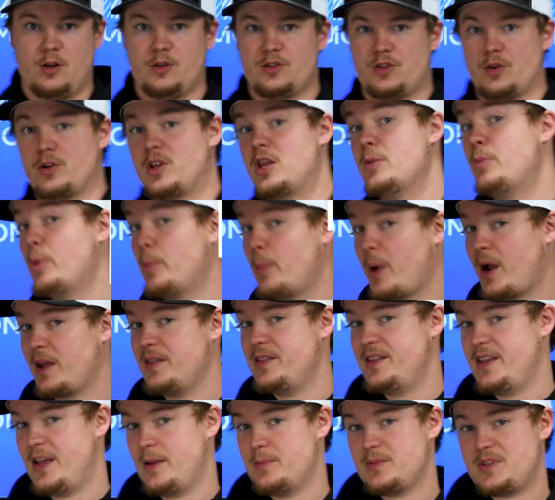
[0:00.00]
So keep in
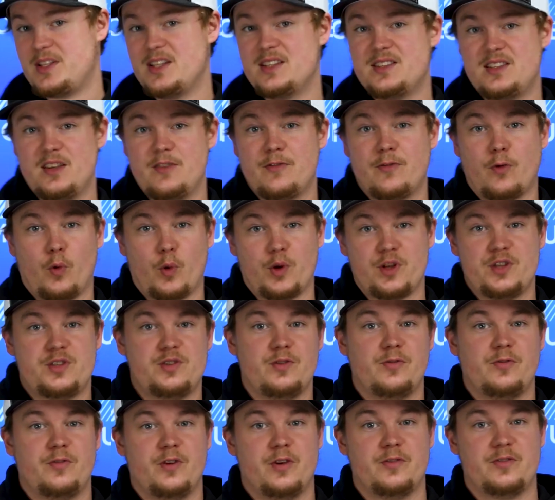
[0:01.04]
mind the
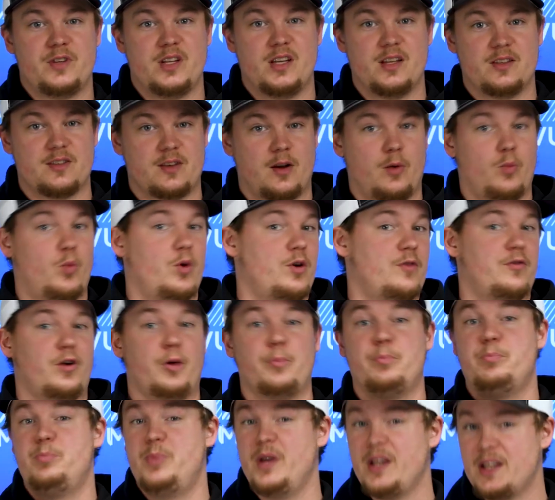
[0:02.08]
MTZ4250 is one of
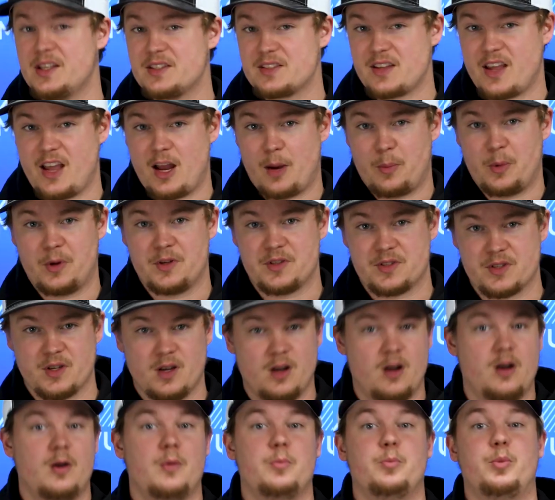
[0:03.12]
our biggest
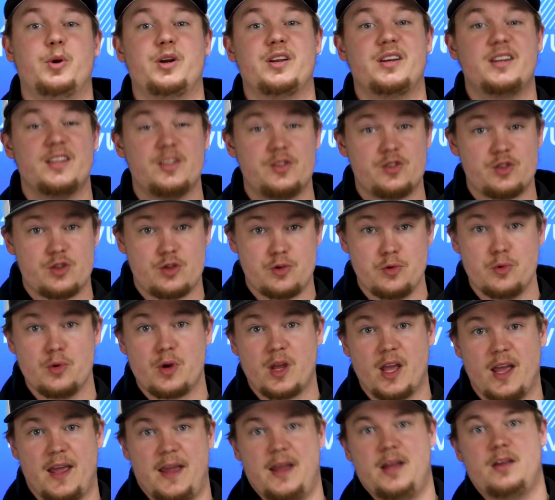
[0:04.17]
cameras, but it is
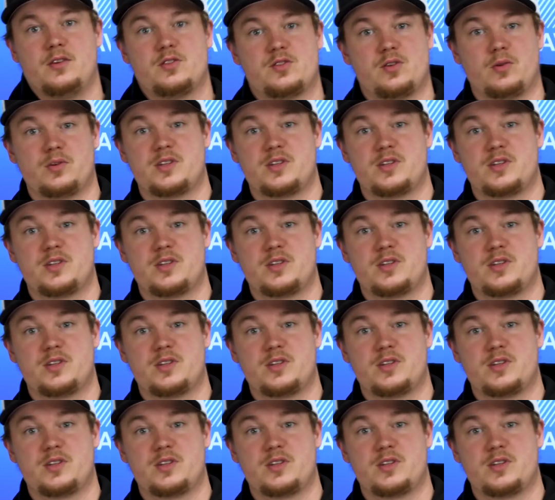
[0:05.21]
2K.